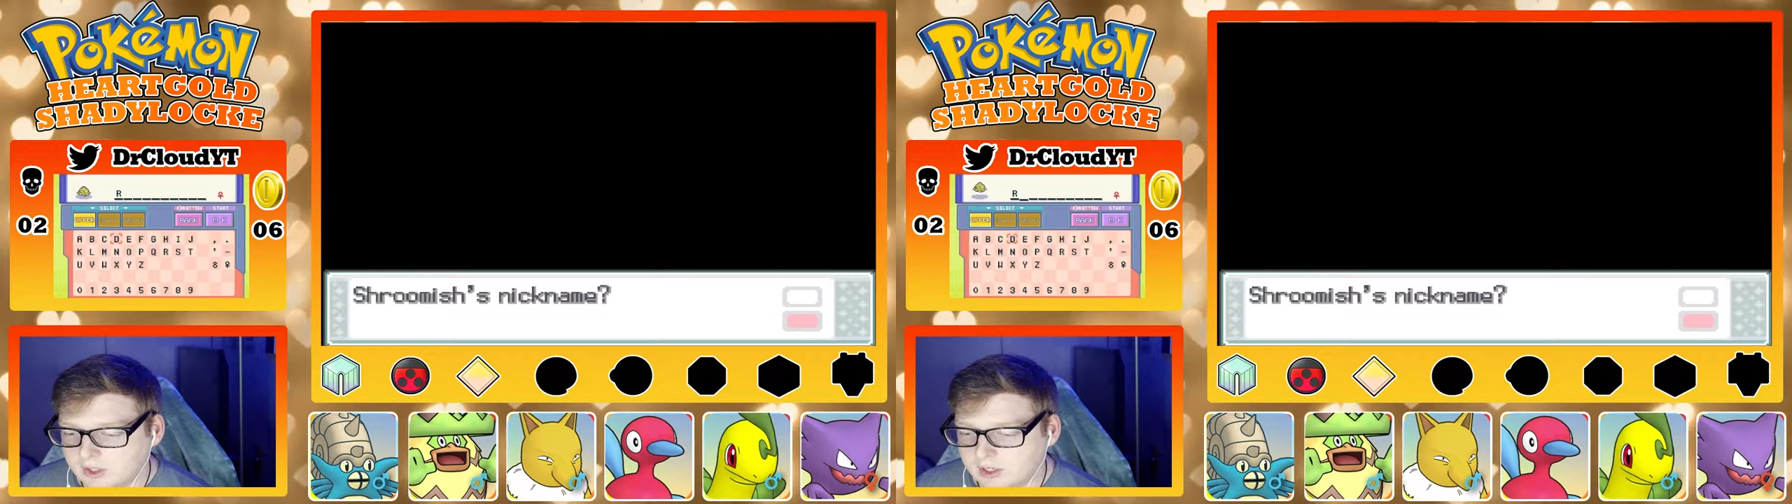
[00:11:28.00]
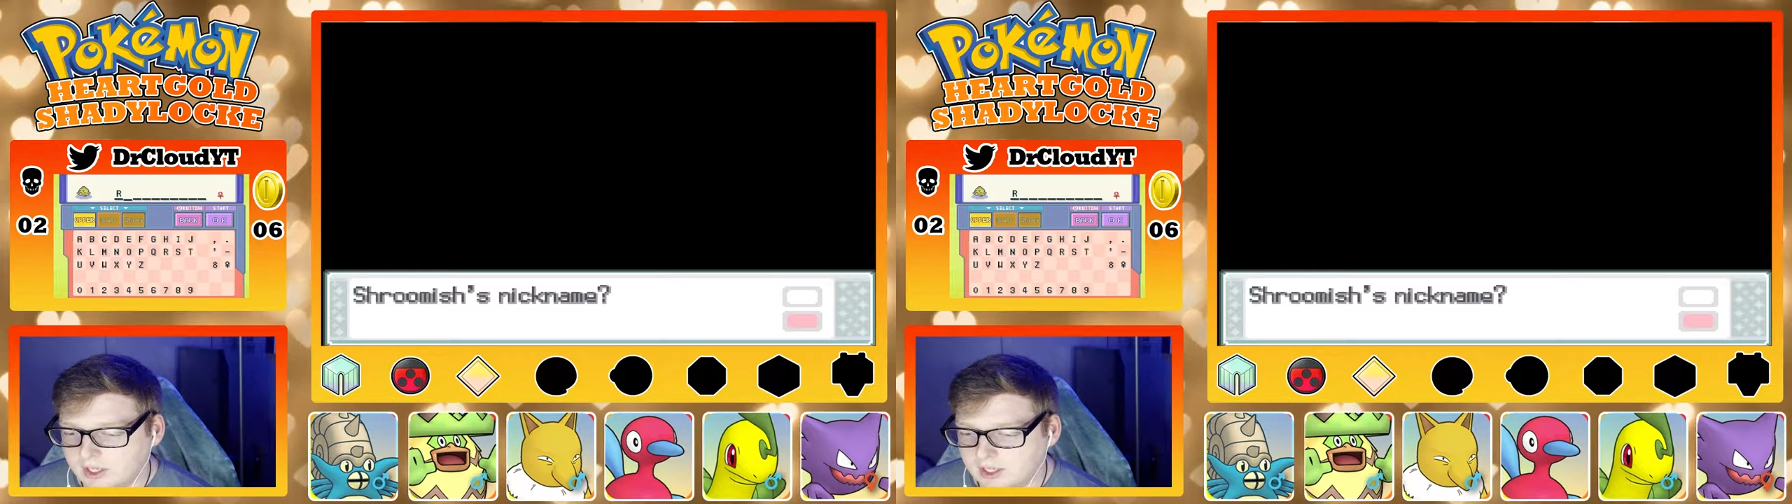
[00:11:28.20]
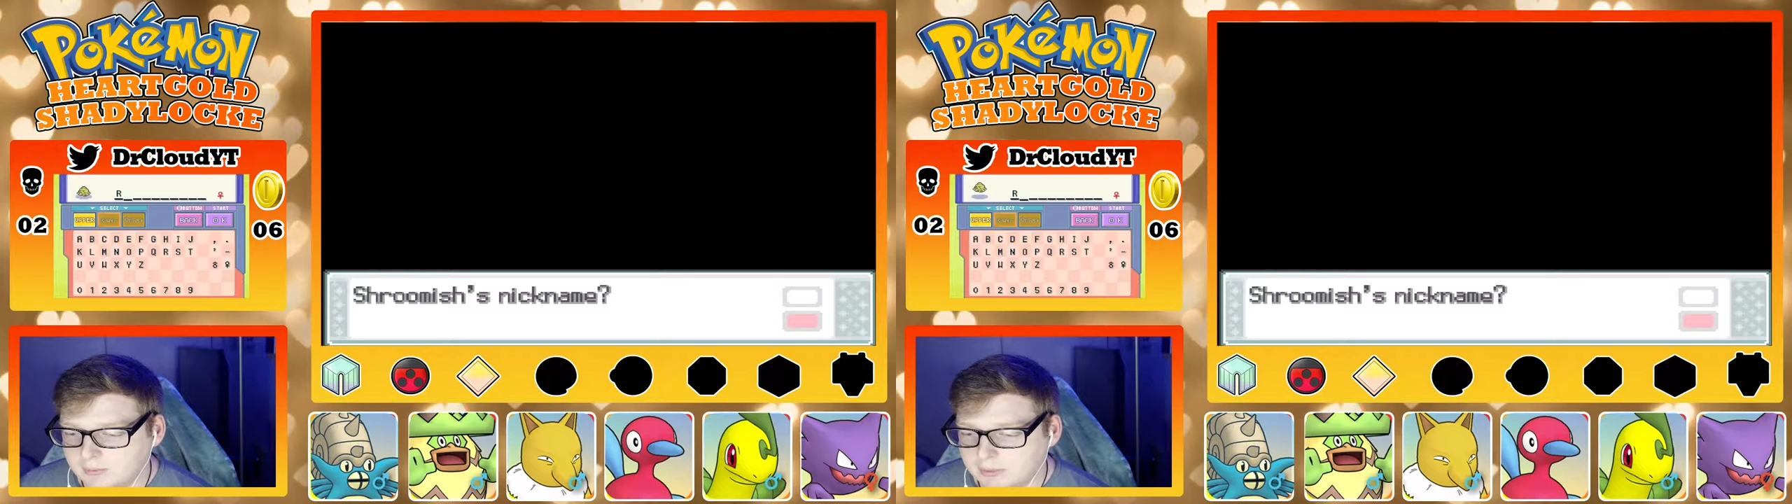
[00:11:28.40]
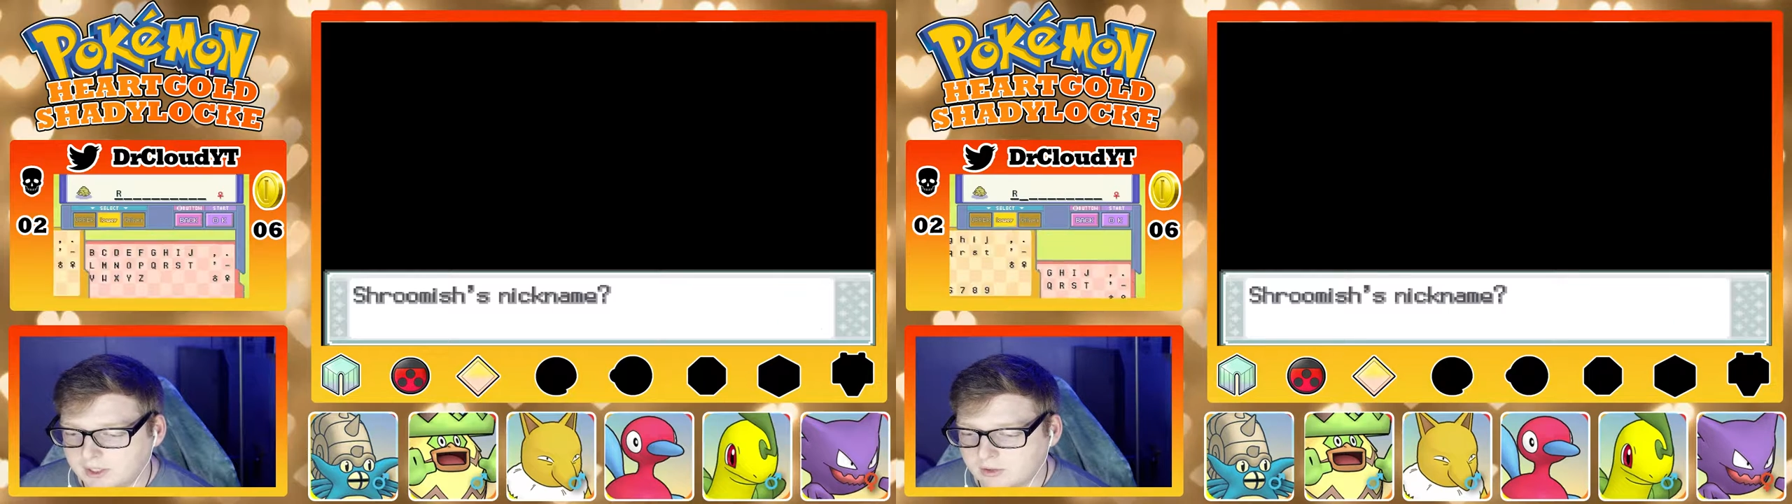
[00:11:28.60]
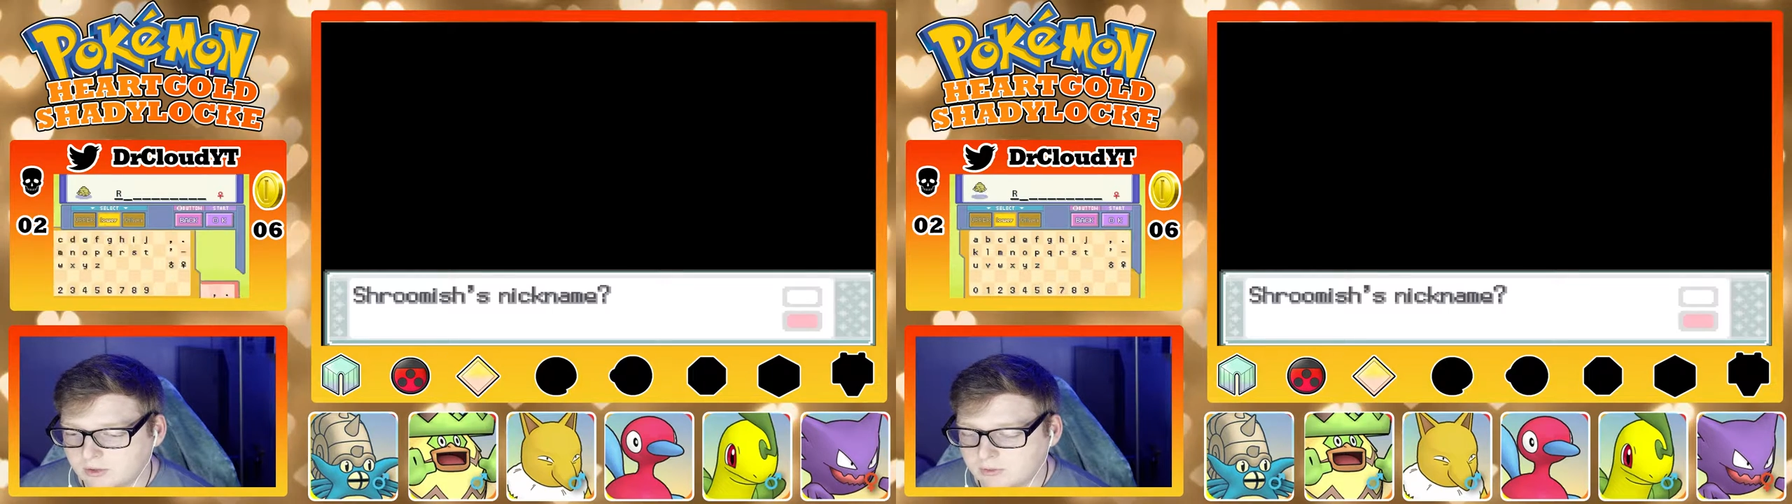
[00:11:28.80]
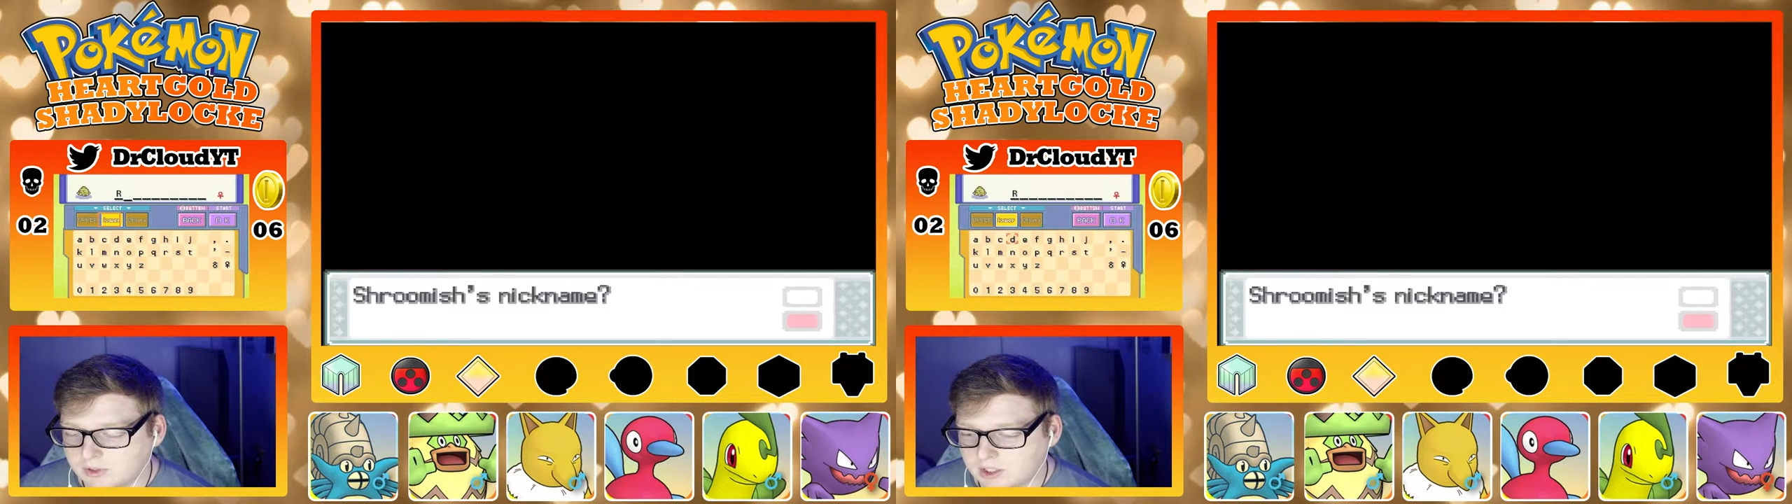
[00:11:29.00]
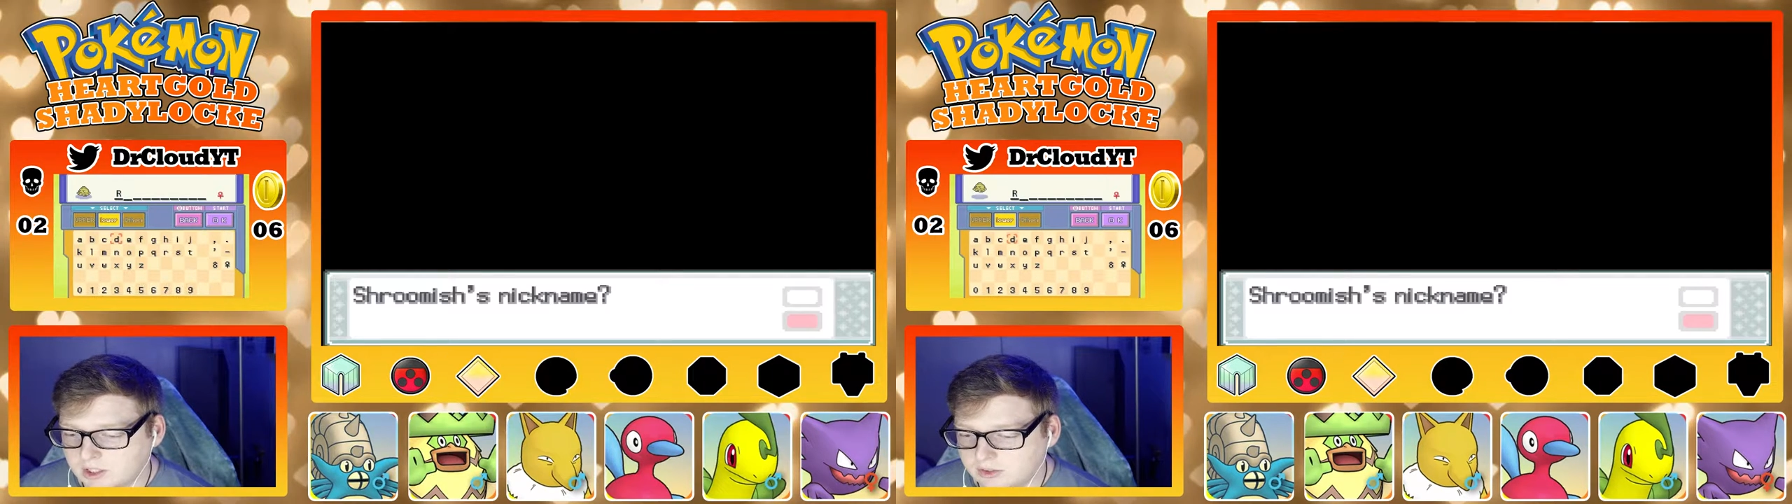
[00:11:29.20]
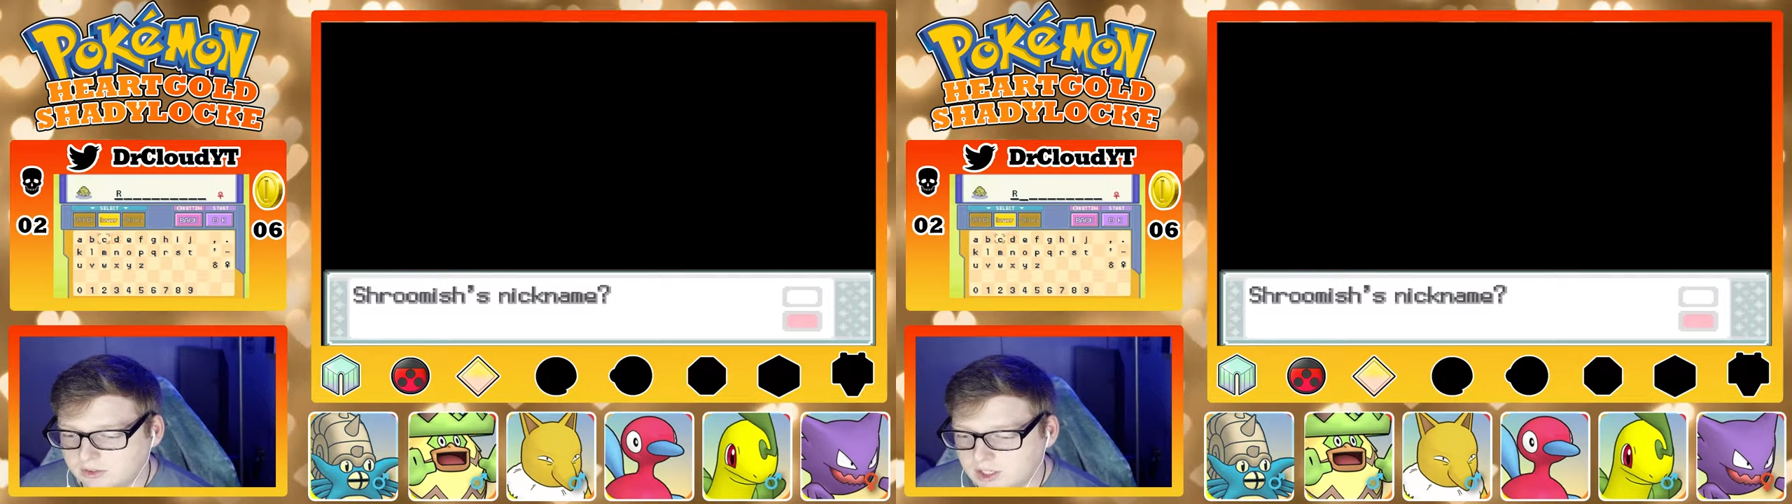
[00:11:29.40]
name, but I also feel like
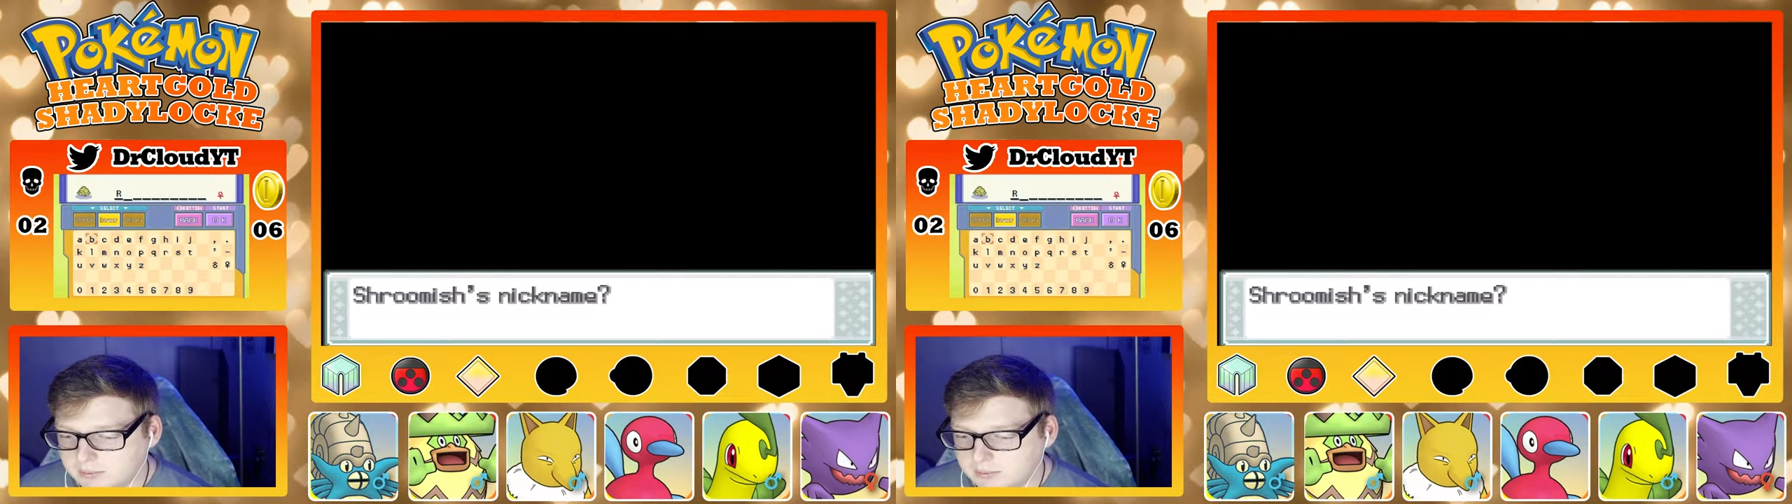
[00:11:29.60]
it's a name